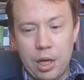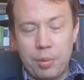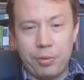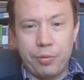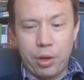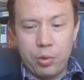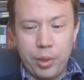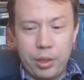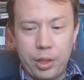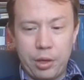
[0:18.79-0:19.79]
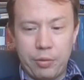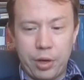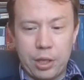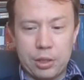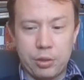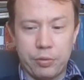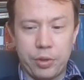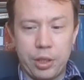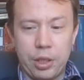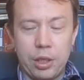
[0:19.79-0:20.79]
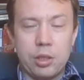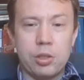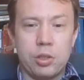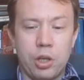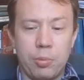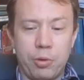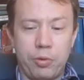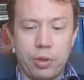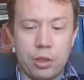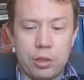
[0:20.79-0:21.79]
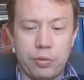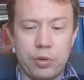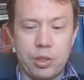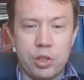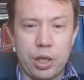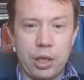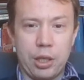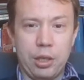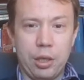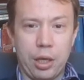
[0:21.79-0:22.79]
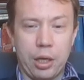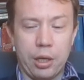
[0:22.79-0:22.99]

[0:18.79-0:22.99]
I mean, following the advice of the German philosopher Schelling,